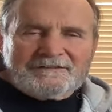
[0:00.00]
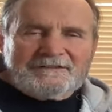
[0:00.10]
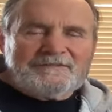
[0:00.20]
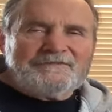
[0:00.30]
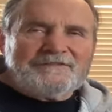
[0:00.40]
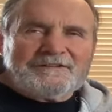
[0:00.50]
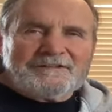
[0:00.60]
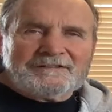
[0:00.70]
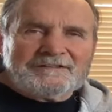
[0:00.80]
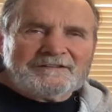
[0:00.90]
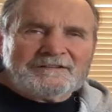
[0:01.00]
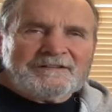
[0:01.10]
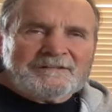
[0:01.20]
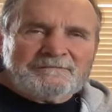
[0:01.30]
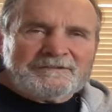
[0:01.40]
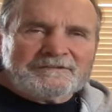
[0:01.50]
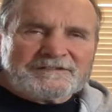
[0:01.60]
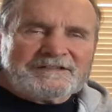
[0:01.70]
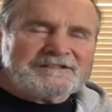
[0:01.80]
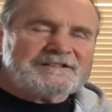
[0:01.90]
infinite Bill
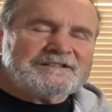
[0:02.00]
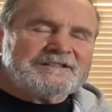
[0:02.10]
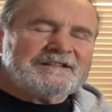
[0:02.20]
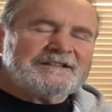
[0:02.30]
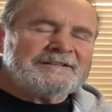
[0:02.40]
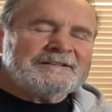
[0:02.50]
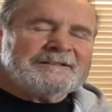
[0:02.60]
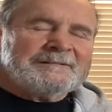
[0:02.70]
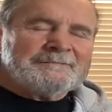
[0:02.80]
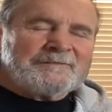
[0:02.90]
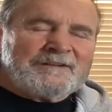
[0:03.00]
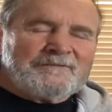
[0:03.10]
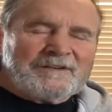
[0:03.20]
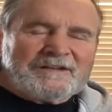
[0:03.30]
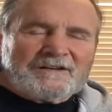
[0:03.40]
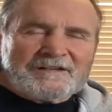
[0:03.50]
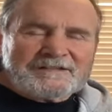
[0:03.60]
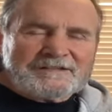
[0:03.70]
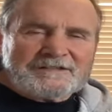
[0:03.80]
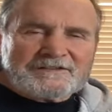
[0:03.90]
says in uh, in We
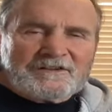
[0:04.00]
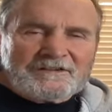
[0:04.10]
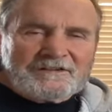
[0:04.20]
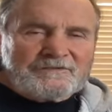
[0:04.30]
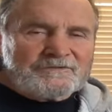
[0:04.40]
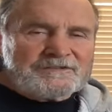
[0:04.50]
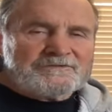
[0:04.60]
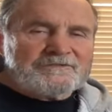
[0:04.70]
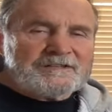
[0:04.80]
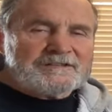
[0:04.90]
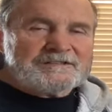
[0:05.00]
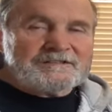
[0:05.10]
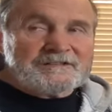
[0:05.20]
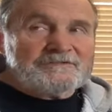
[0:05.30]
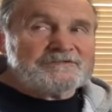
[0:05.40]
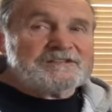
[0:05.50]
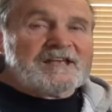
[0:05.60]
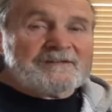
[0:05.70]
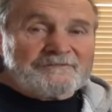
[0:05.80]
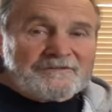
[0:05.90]
Agnostics, God either is or he isn't, either he's
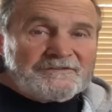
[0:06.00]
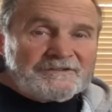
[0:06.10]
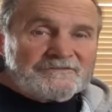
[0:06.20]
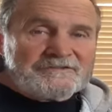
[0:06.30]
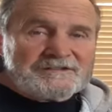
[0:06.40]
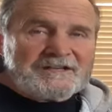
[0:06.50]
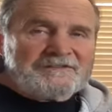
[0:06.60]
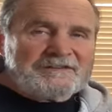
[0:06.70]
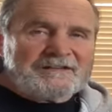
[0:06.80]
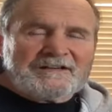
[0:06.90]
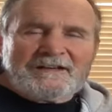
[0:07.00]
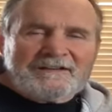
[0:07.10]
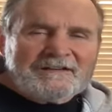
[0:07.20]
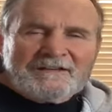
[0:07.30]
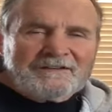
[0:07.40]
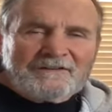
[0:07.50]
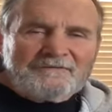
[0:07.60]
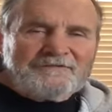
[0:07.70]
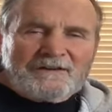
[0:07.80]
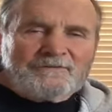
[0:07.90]
everything or he's nothing. And I
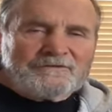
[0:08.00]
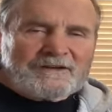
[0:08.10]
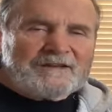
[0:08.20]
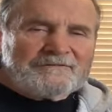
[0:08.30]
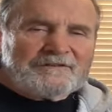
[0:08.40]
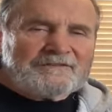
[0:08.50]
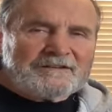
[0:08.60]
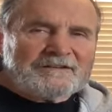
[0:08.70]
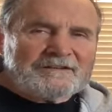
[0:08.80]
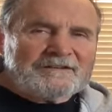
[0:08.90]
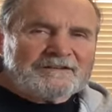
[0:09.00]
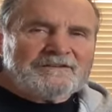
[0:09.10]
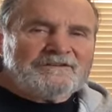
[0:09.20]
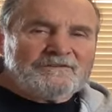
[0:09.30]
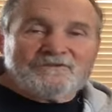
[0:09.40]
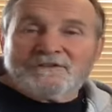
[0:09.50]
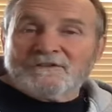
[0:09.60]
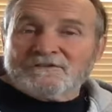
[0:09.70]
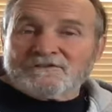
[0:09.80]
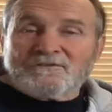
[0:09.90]
love that word, everything. You know,
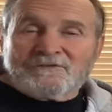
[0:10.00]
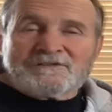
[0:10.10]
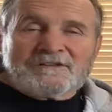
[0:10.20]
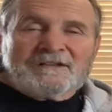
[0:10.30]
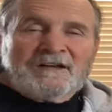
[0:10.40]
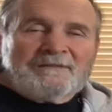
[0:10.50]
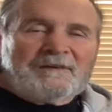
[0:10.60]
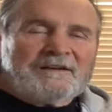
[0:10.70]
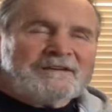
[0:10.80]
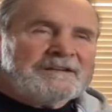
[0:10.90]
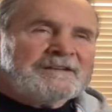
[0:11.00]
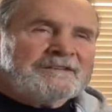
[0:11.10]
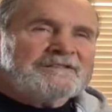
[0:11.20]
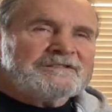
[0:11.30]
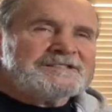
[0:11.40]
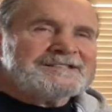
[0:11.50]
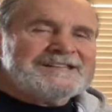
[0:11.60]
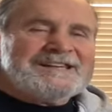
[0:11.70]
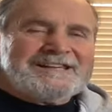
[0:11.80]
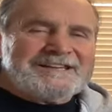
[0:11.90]
so it's I'm not
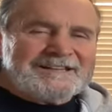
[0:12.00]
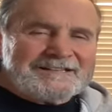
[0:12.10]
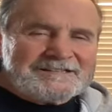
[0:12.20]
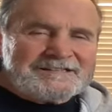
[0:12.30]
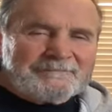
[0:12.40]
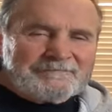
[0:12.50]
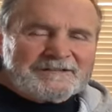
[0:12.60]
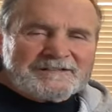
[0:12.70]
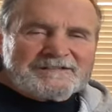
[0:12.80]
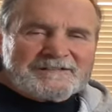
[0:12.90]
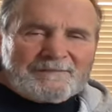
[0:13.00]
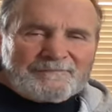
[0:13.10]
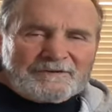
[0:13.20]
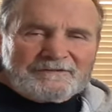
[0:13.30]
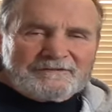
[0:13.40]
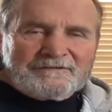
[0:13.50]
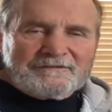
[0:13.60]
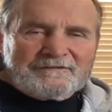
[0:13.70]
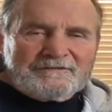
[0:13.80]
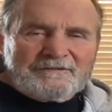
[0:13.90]
seeking something separate.
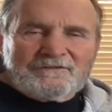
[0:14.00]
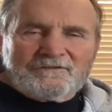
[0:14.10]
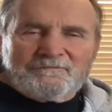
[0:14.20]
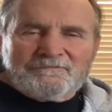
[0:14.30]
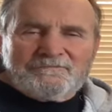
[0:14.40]
You know,